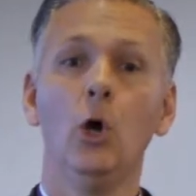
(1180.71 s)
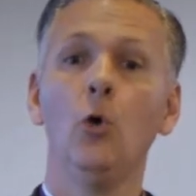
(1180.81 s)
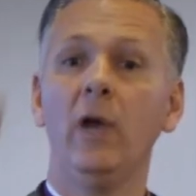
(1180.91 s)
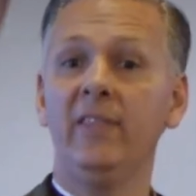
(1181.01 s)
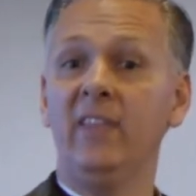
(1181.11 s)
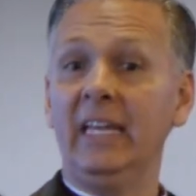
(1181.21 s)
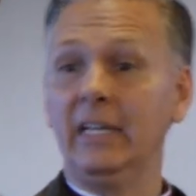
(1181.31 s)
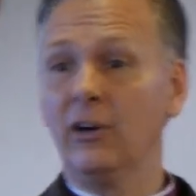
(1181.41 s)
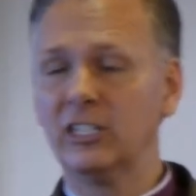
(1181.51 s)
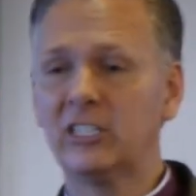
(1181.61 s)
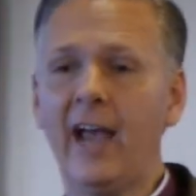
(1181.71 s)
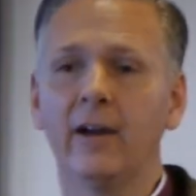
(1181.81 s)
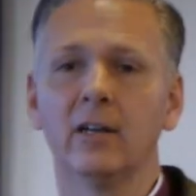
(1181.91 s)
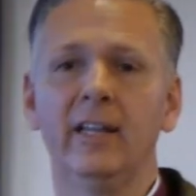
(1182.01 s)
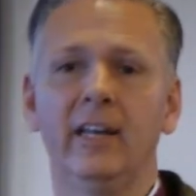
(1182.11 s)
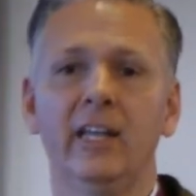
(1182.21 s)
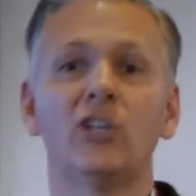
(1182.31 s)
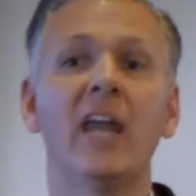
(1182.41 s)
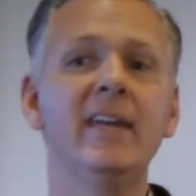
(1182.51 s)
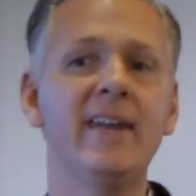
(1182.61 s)
who in, in their entire
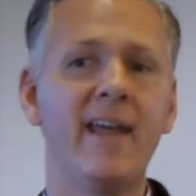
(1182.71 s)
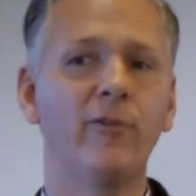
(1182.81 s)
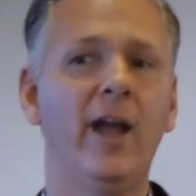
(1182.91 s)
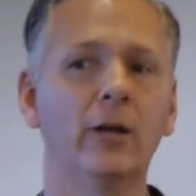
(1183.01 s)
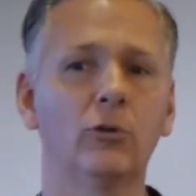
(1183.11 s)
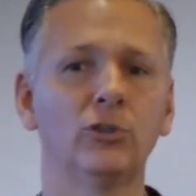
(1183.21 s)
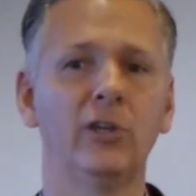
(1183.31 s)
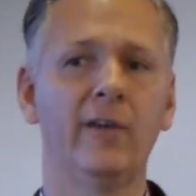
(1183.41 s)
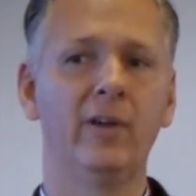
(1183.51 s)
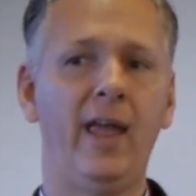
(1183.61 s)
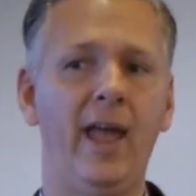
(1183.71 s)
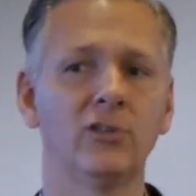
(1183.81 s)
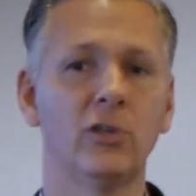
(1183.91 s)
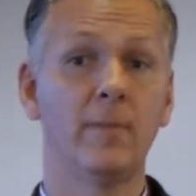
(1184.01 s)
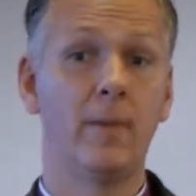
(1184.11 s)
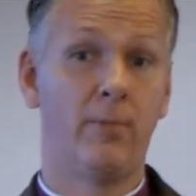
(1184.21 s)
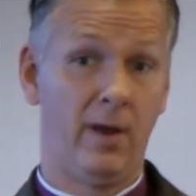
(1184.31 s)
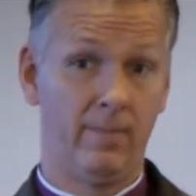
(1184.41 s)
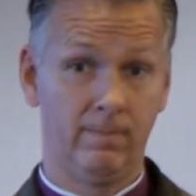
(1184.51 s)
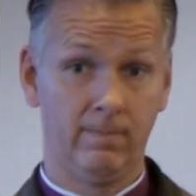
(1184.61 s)
lineage had never had a Christian ever lay hands on them and pray.